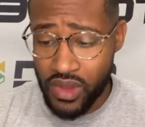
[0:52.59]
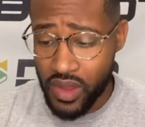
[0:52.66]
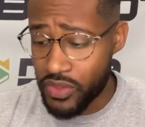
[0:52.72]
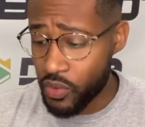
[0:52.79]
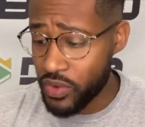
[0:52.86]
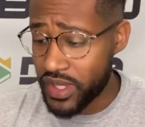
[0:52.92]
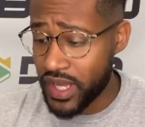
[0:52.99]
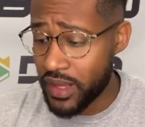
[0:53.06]
The
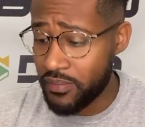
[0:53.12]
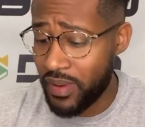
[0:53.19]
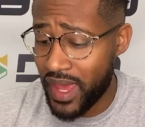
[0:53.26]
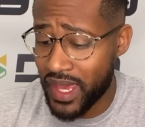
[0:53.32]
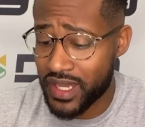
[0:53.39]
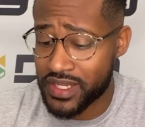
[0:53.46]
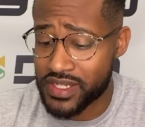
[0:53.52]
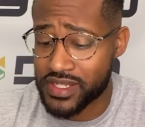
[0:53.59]
weekend
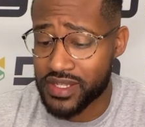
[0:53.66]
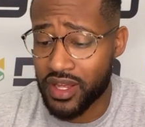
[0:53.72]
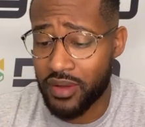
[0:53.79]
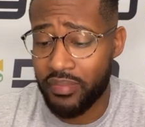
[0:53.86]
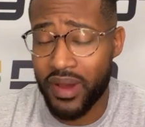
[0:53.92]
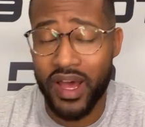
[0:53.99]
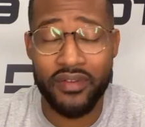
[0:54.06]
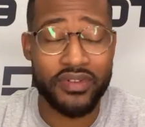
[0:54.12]
package is
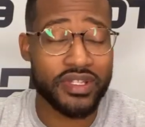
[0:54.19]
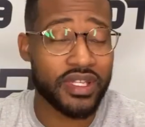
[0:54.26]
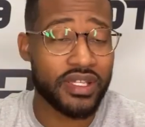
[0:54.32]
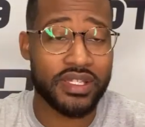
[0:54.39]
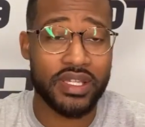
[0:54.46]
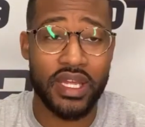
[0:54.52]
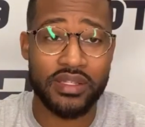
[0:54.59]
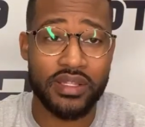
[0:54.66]
up. Obviously, it
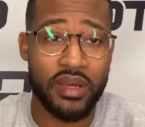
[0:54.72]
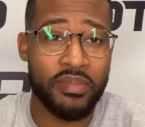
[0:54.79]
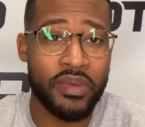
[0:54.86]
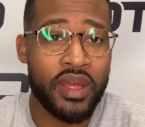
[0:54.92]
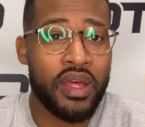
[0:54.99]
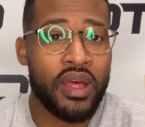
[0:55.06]
stays up.